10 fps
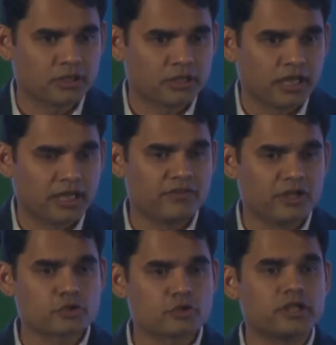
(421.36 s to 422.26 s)
And
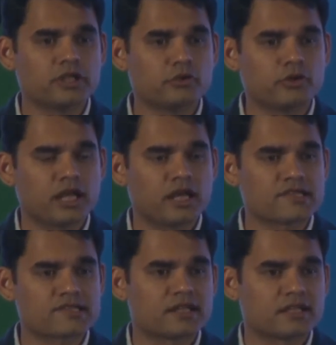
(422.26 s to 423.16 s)
eventually you
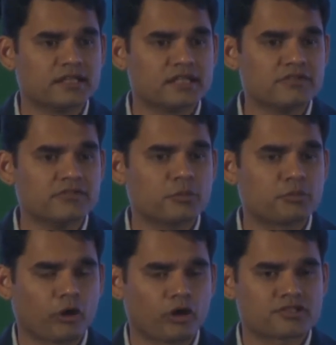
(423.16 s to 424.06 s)
realize that even the
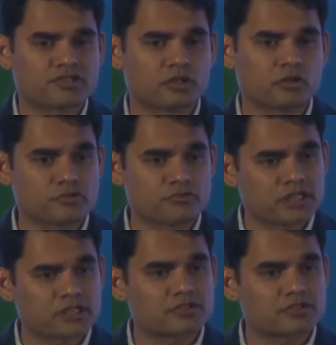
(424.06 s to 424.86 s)
products and the cosmetics